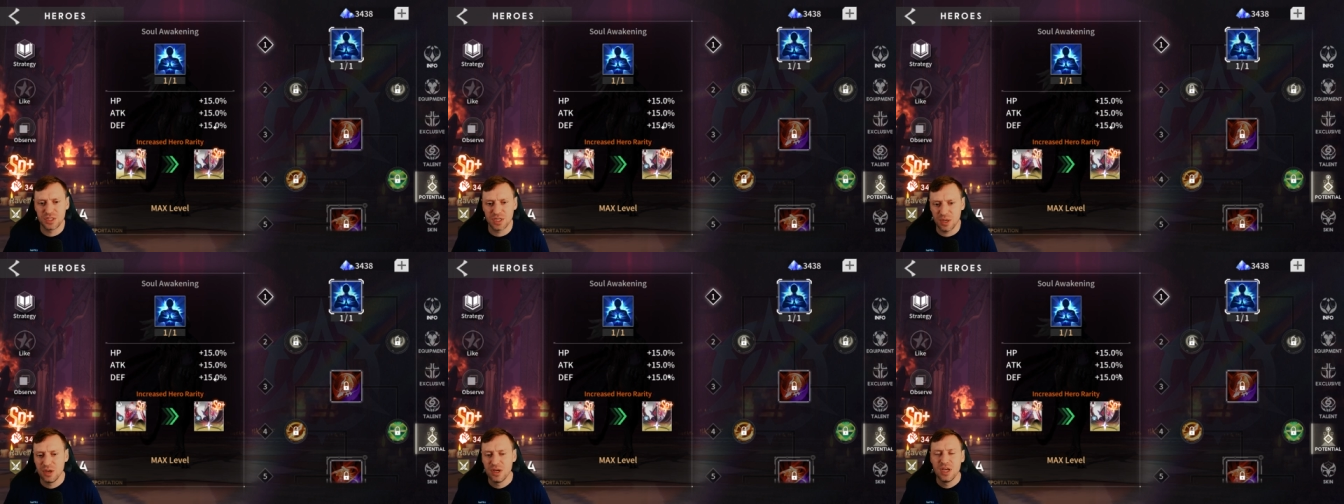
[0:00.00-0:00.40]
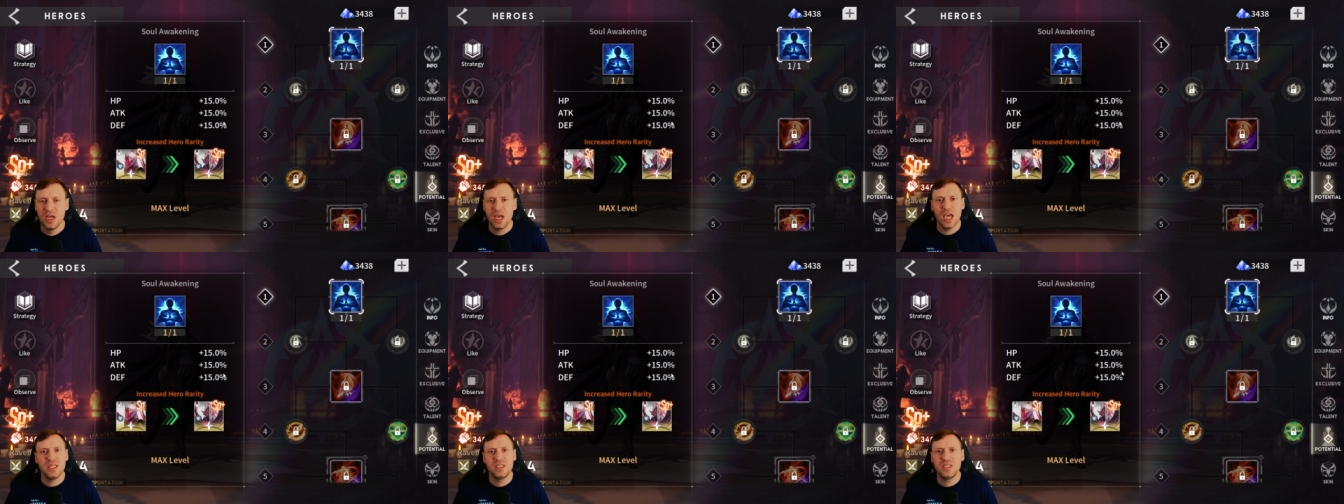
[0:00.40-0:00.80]
So
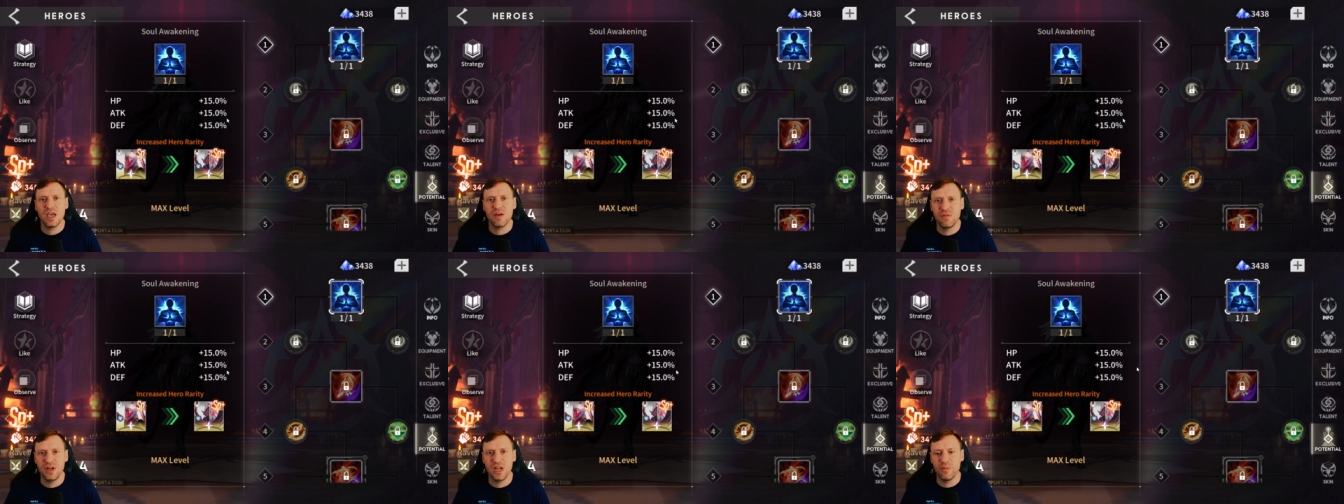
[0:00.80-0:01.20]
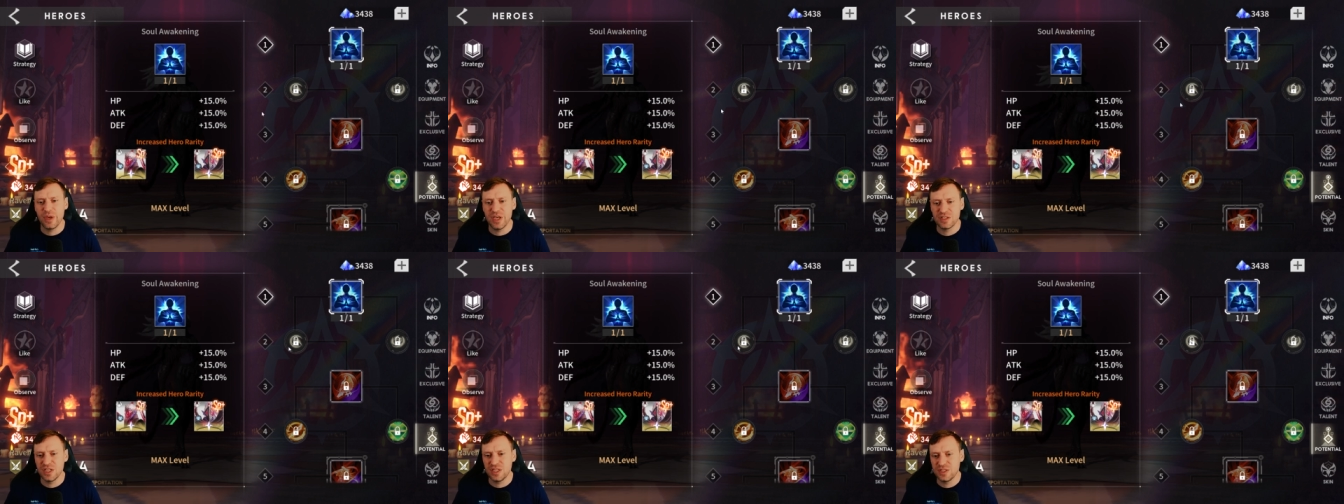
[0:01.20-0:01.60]
it definitely
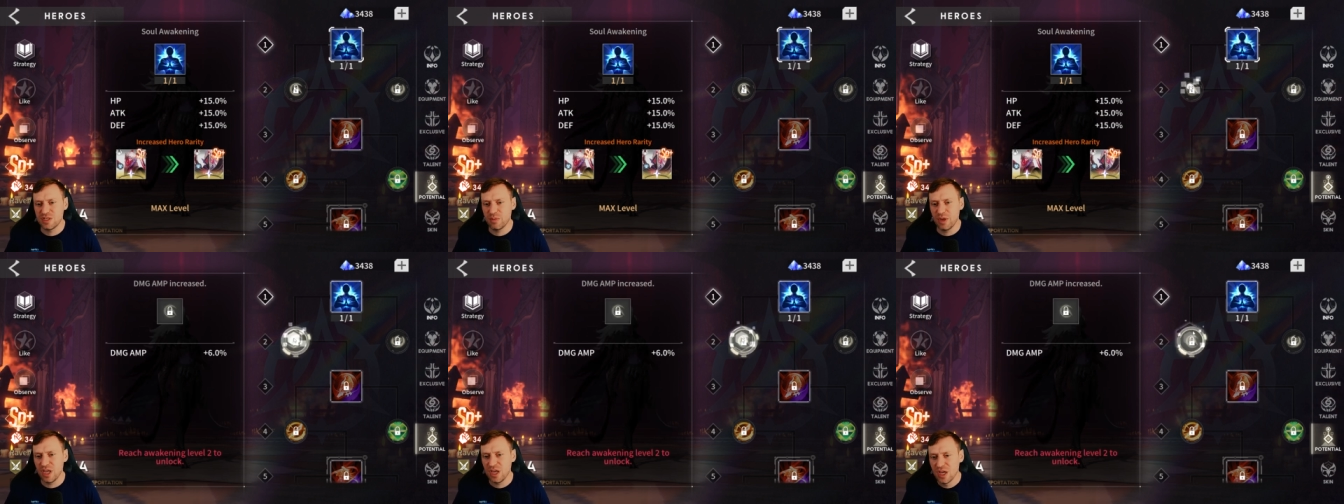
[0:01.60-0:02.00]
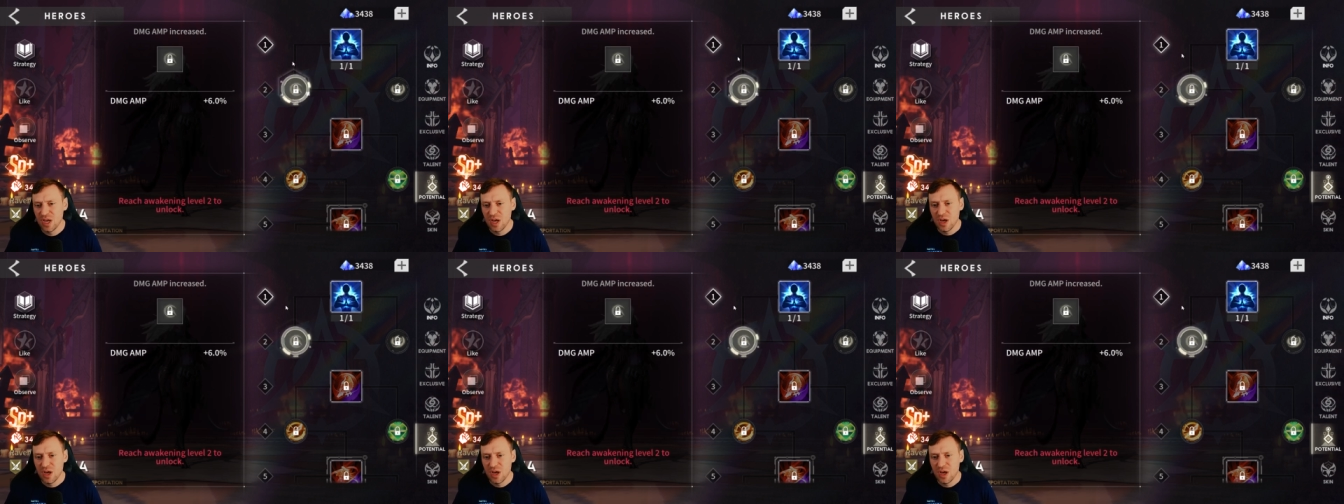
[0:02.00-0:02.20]
makes sense to me.